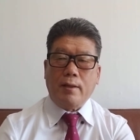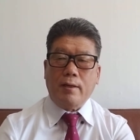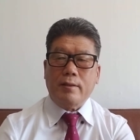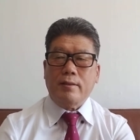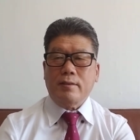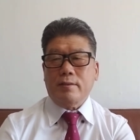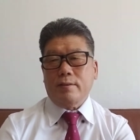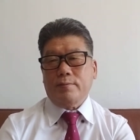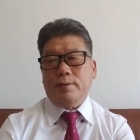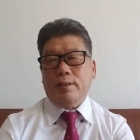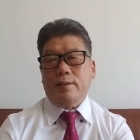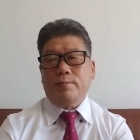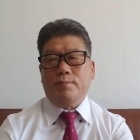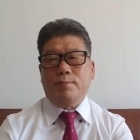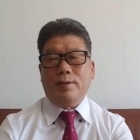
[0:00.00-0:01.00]
This is
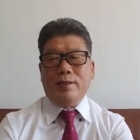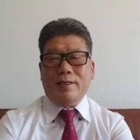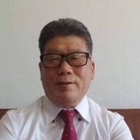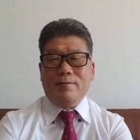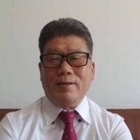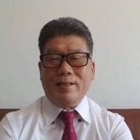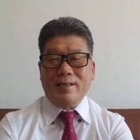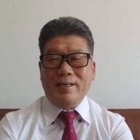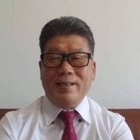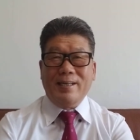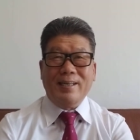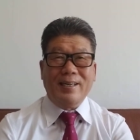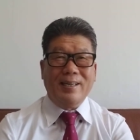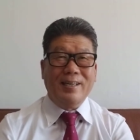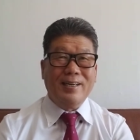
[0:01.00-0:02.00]
very funny one.
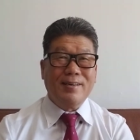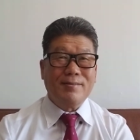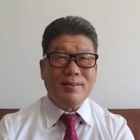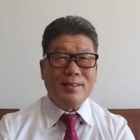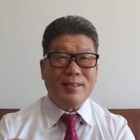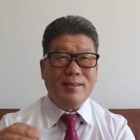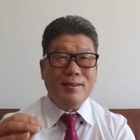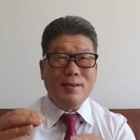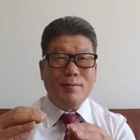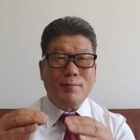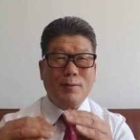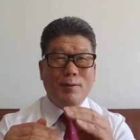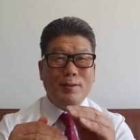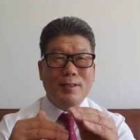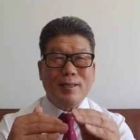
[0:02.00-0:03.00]
But the
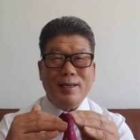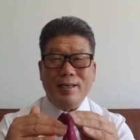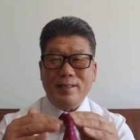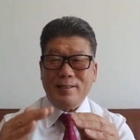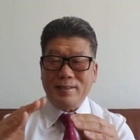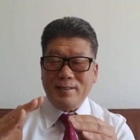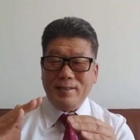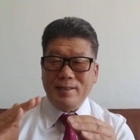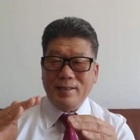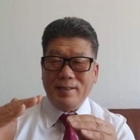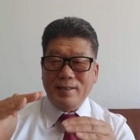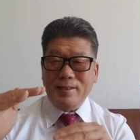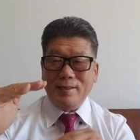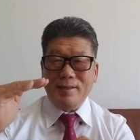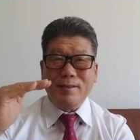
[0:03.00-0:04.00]
floating rate
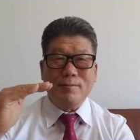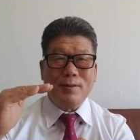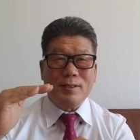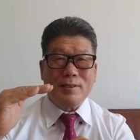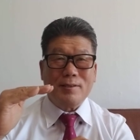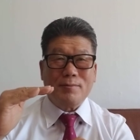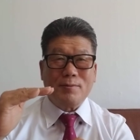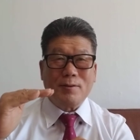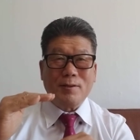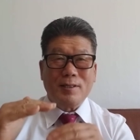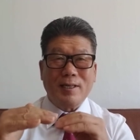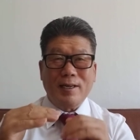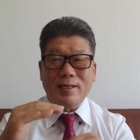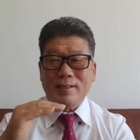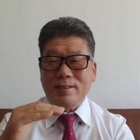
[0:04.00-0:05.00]
and the reverse
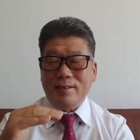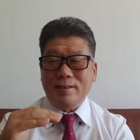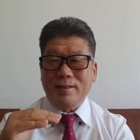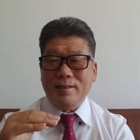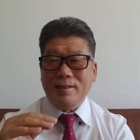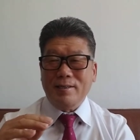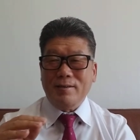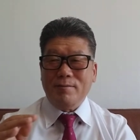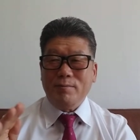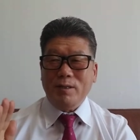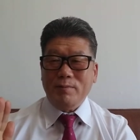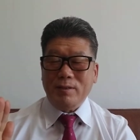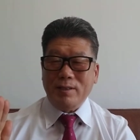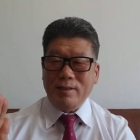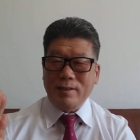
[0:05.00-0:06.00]
floating rate,
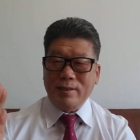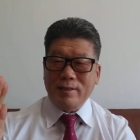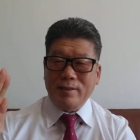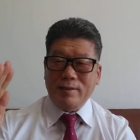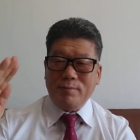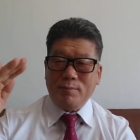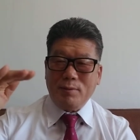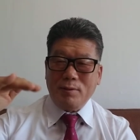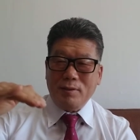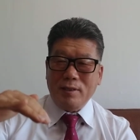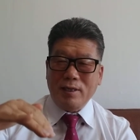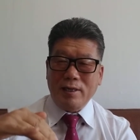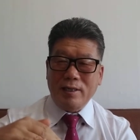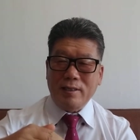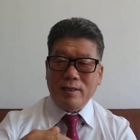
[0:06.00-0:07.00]
maybe
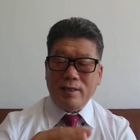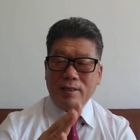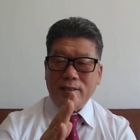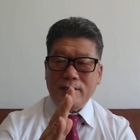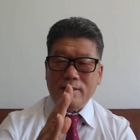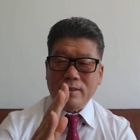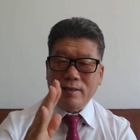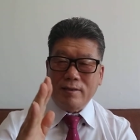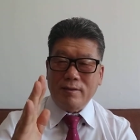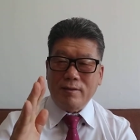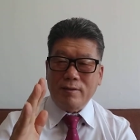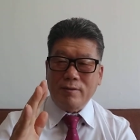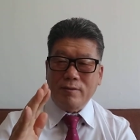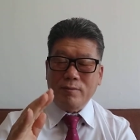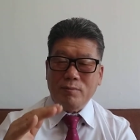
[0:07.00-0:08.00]
floating rate like this,
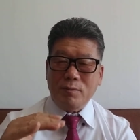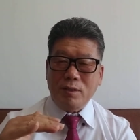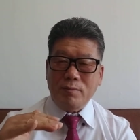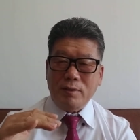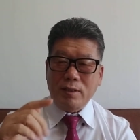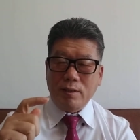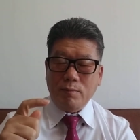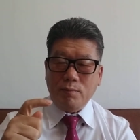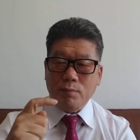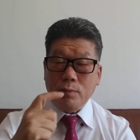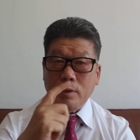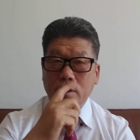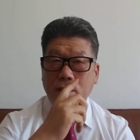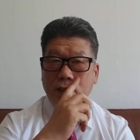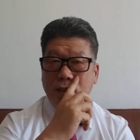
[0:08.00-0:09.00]
maybe
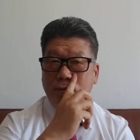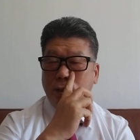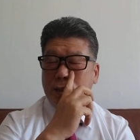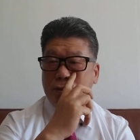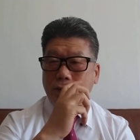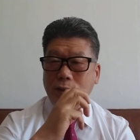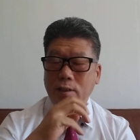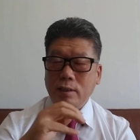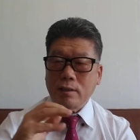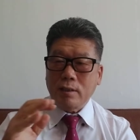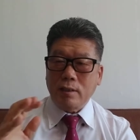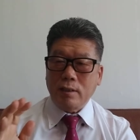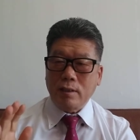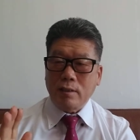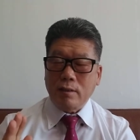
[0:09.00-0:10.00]
the reverse one is
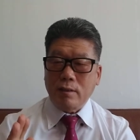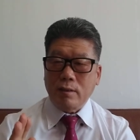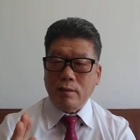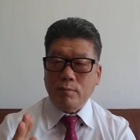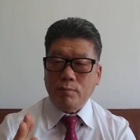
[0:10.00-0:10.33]
the